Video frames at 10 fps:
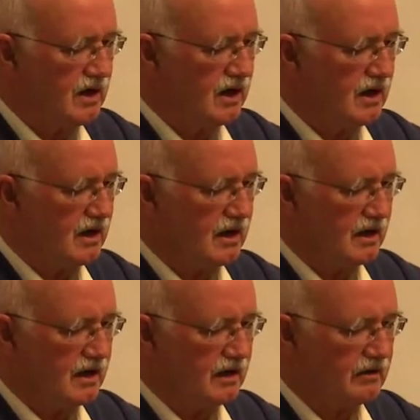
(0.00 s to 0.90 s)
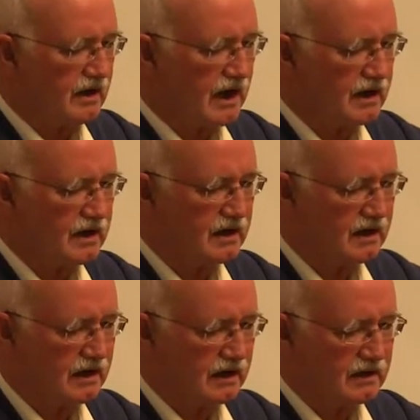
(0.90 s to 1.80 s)
uh, Iraq,
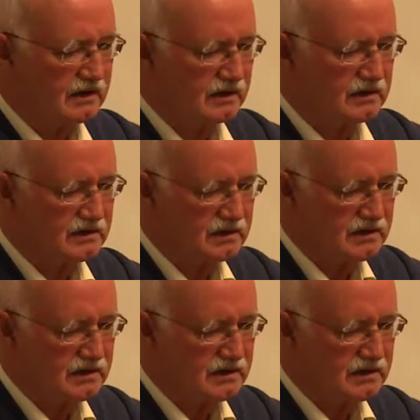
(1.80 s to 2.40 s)
and